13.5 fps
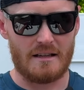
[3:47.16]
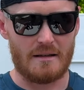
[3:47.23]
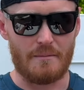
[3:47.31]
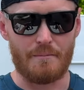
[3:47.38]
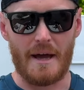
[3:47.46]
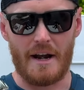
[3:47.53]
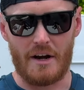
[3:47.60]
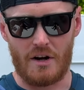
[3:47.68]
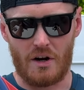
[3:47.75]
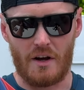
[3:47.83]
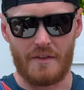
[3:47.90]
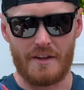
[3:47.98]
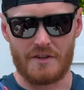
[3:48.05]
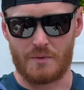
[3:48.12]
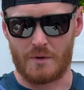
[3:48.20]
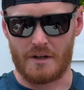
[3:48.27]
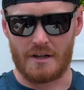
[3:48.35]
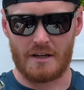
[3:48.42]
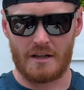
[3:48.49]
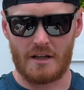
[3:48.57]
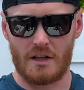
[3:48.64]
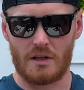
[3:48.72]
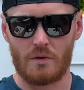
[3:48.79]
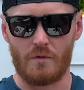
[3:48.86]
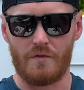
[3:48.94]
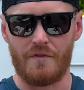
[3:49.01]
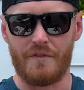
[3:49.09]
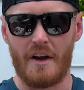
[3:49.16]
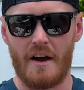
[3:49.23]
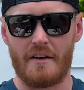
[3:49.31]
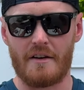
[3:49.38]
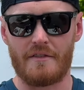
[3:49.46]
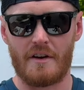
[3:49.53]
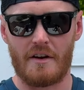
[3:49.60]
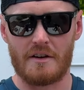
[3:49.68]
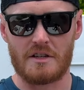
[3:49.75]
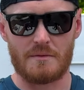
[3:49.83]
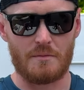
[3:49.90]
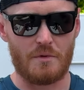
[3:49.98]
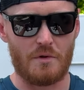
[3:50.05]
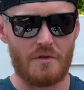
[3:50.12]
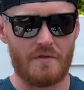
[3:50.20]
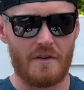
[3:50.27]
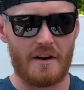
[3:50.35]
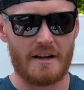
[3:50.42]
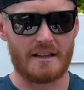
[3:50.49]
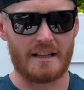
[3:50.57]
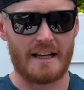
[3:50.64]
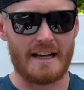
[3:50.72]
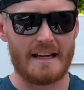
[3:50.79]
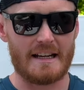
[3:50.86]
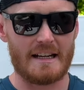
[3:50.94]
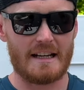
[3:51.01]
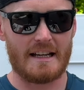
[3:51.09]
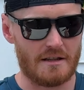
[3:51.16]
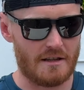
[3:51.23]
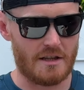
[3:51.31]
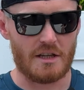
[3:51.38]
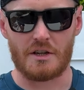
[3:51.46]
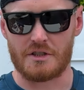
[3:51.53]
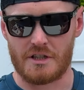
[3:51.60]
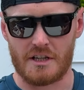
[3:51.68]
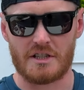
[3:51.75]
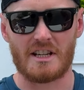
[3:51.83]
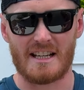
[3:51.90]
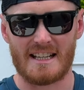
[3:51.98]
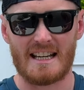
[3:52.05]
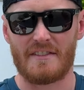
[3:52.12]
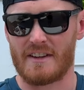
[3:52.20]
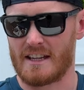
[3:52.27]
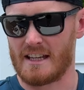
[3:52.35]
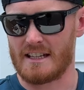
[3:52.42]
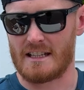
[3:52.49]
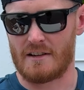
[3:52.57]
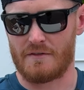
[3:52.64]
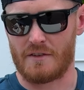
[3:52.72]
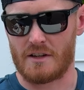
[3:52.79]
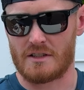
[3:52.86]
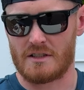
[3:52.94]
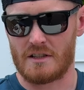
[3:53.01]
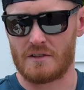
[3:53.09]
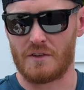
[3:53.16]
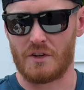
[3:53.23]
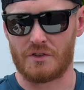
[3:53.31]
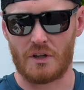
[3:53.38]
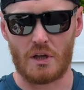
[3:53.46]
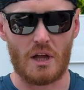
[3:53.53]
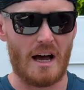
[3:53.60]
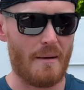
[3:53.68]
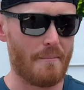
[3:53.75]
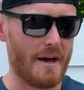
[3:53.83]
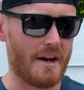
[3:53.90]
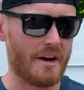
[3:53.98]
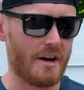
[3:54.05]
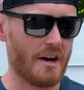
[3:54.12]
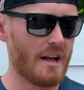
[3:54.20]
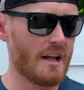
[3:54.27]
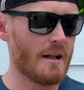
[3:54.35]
better on this one. Very, very smooth, very light. There's a significant difference. This feels a lot better.